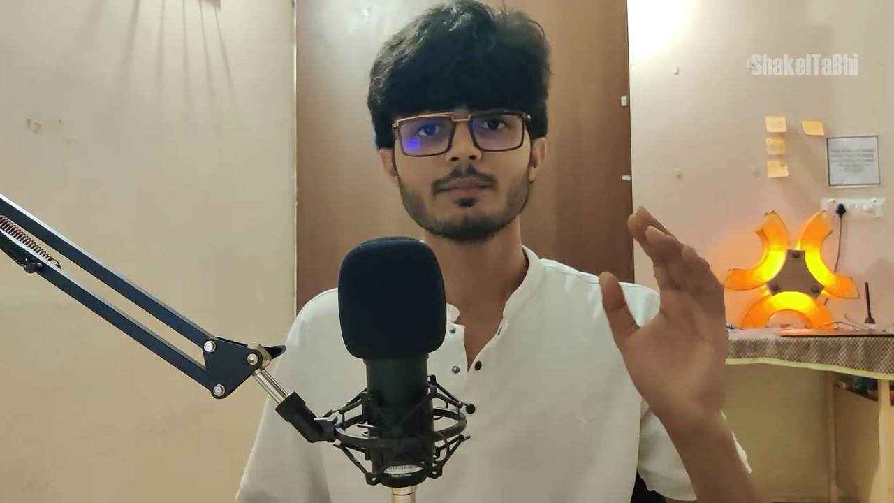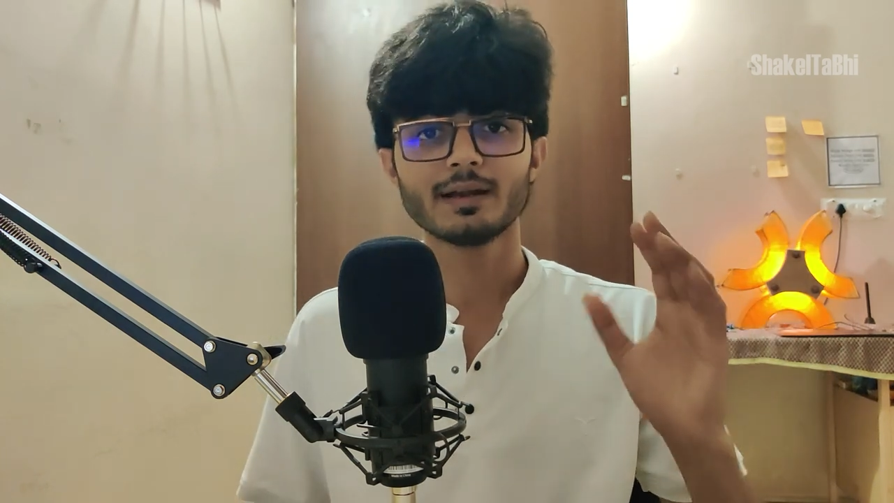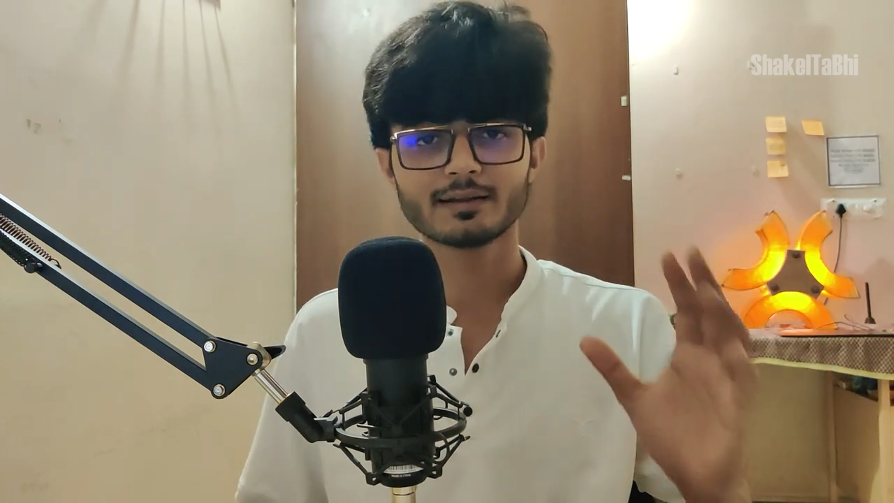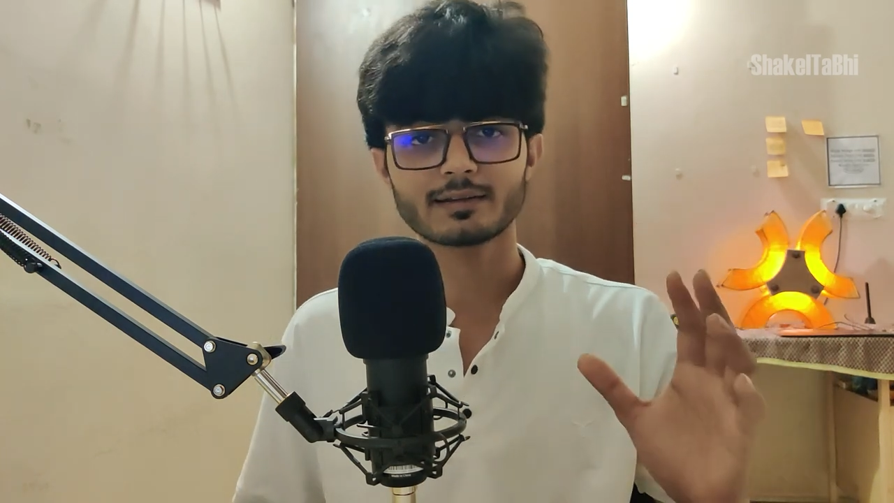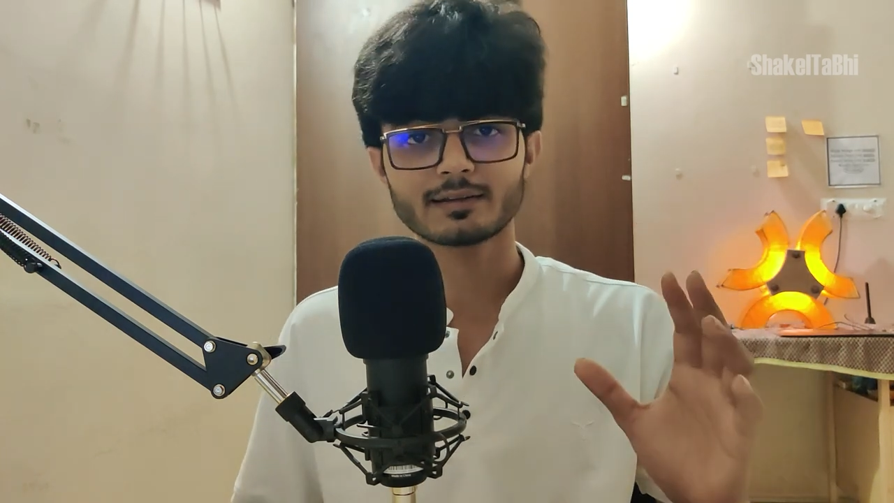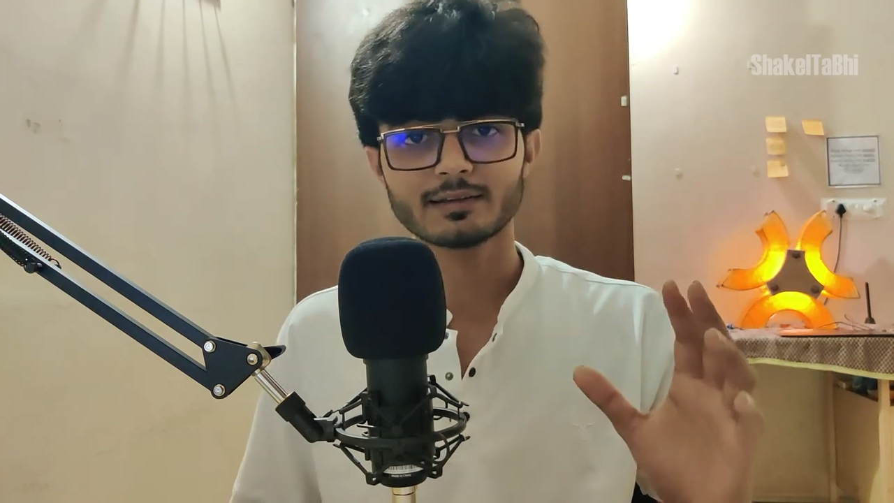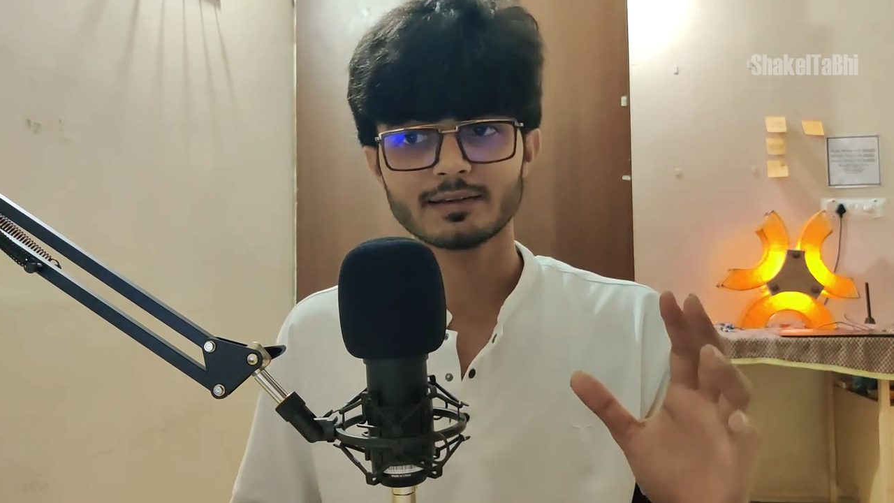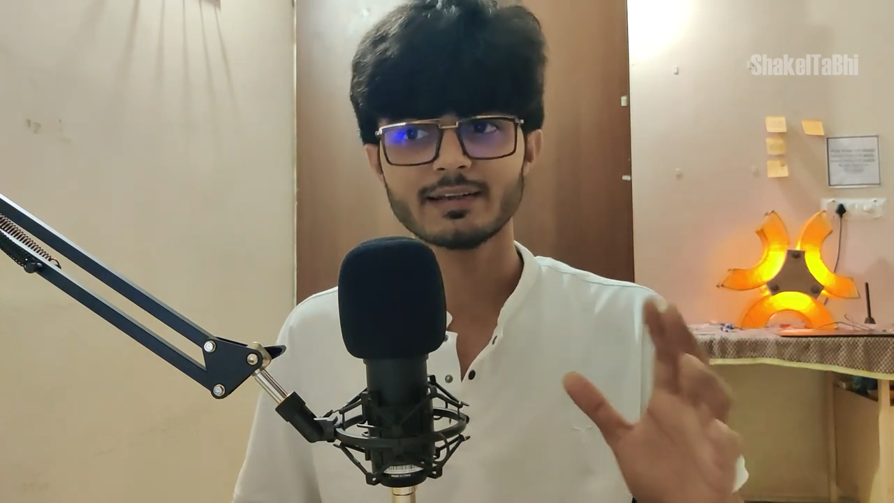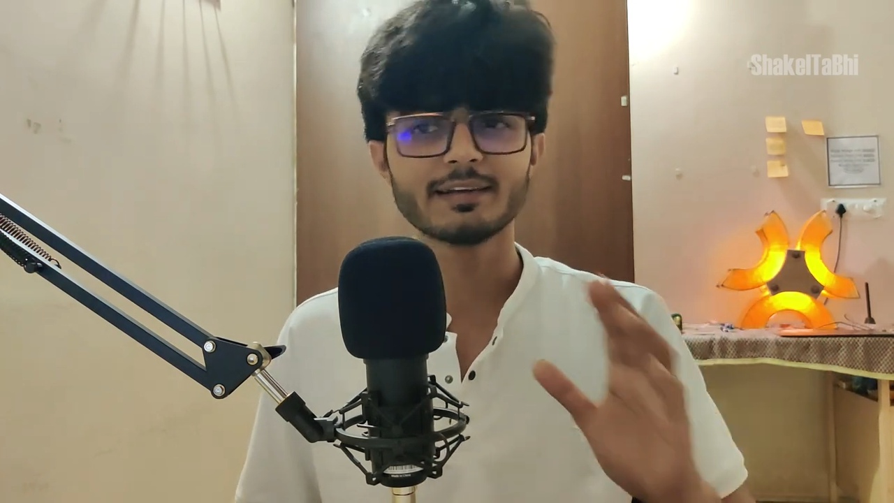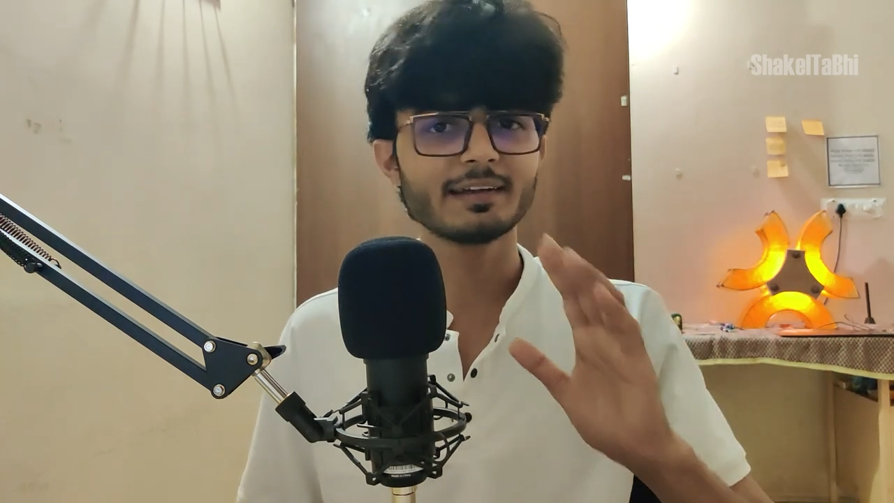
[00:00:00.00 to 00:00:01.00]
but
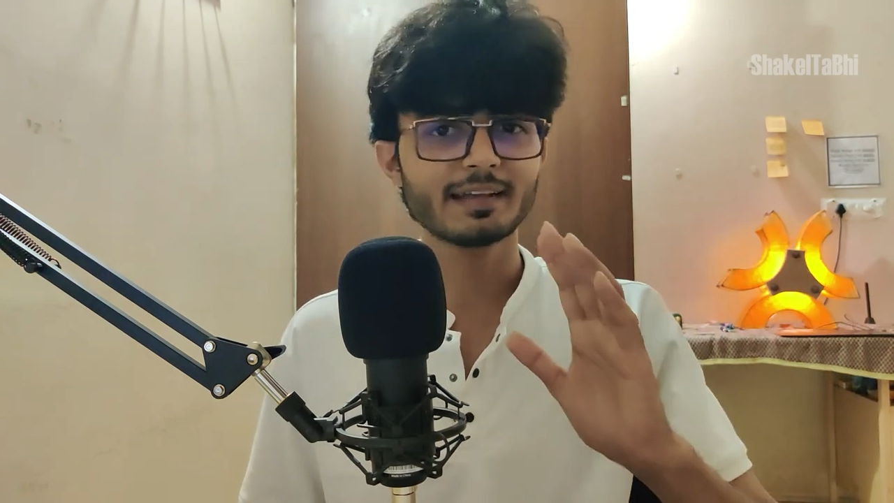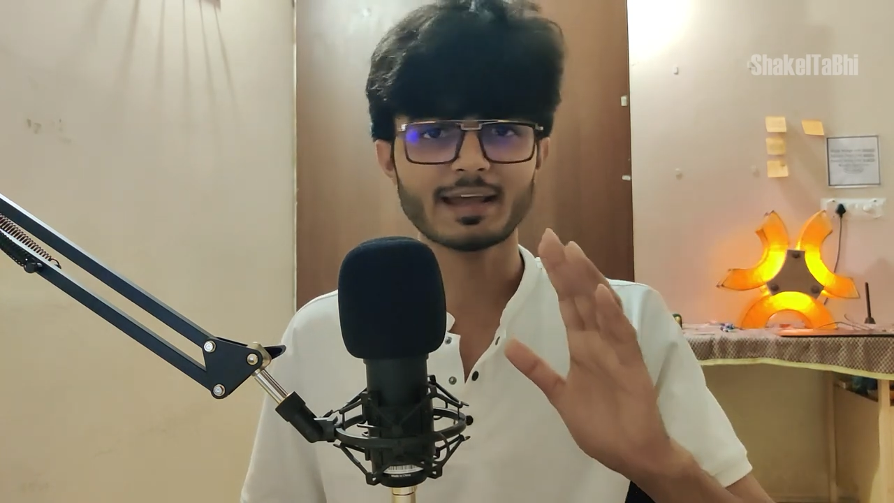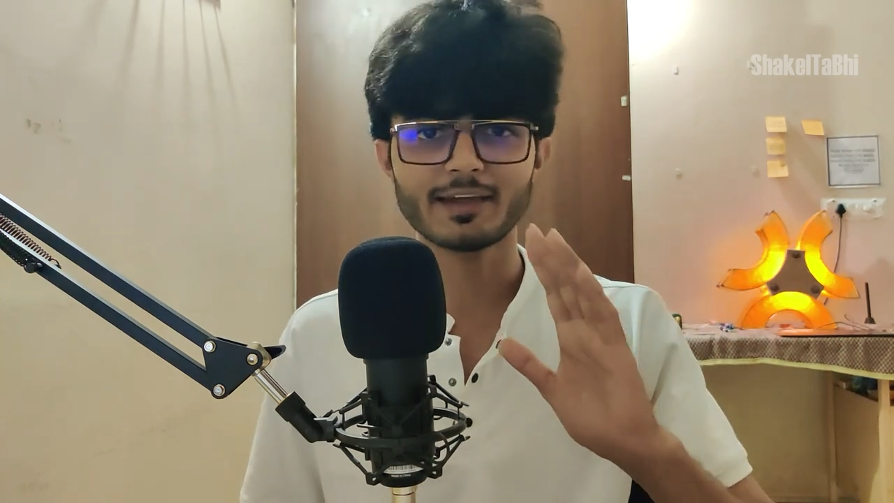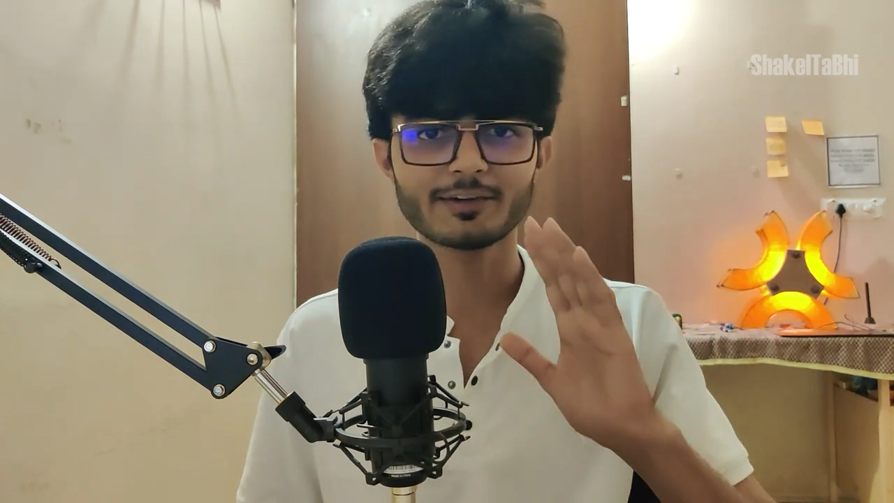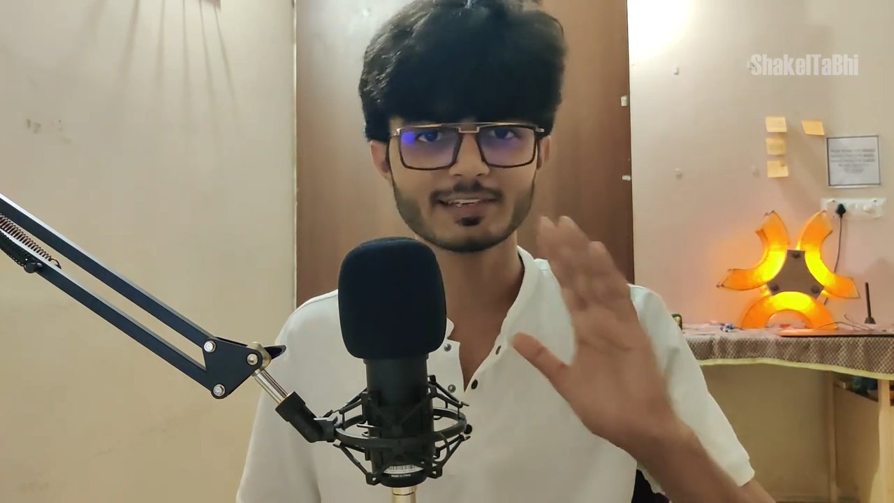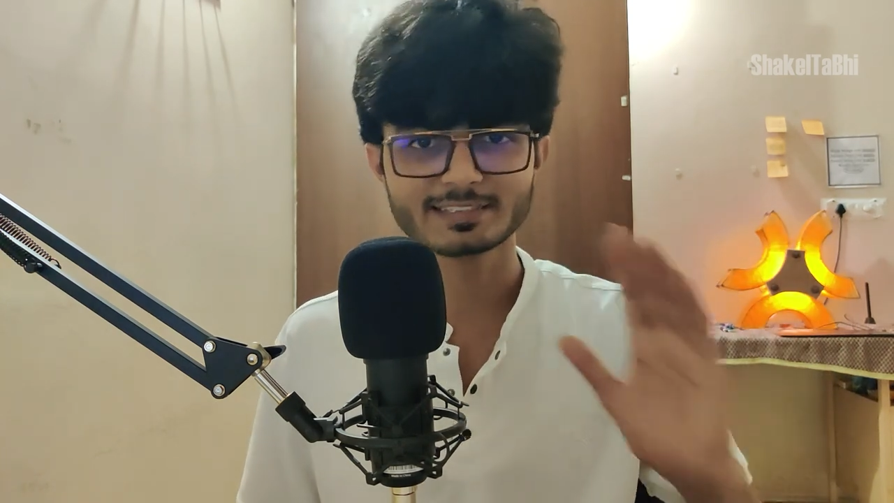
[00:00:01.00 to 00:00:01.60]
it didn't have